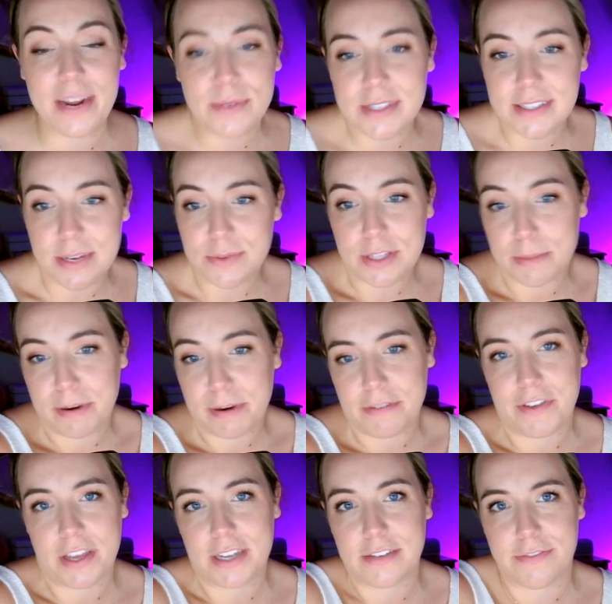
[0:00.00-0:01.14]
It was the
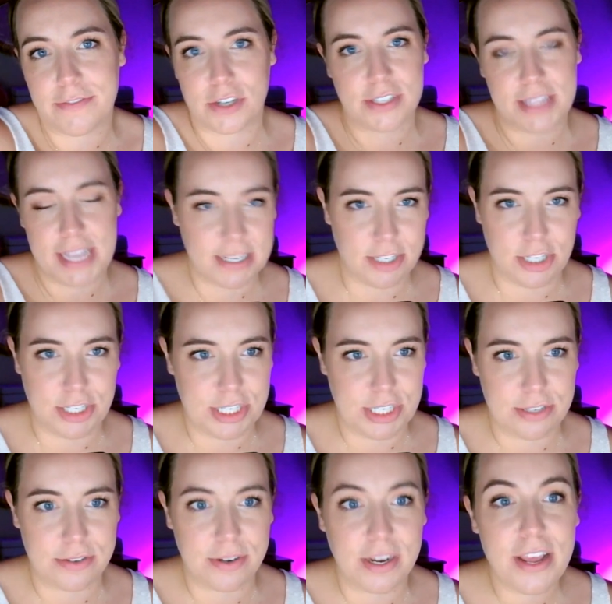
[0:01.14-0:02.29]
perfect first thing to
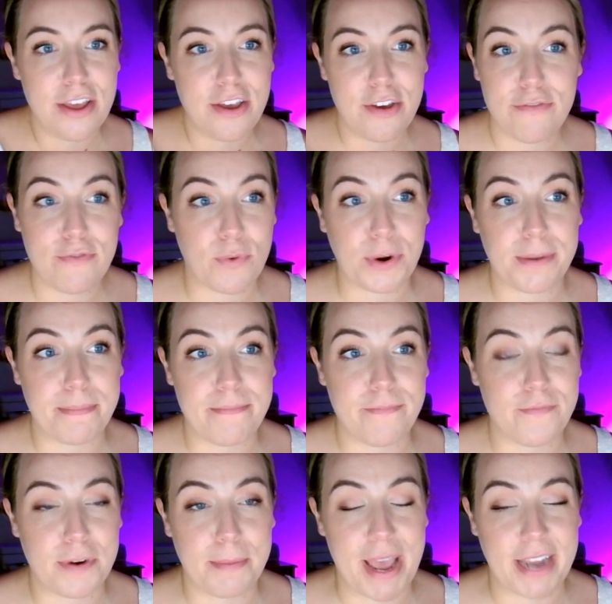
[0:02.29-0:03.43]
do for
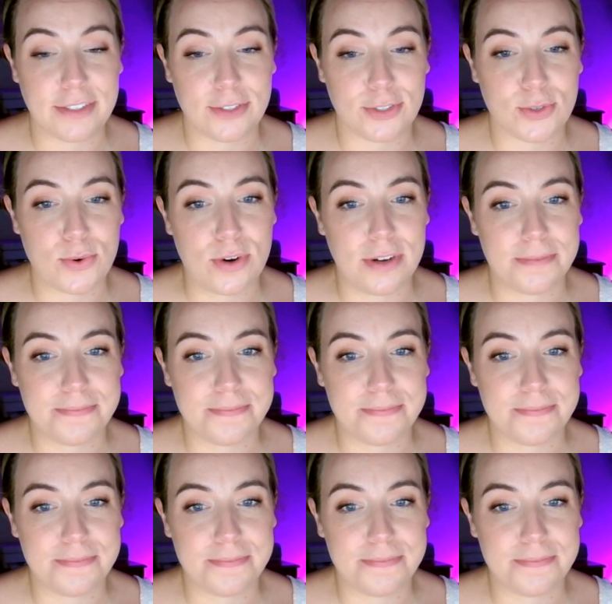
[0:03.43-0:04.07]
back to school.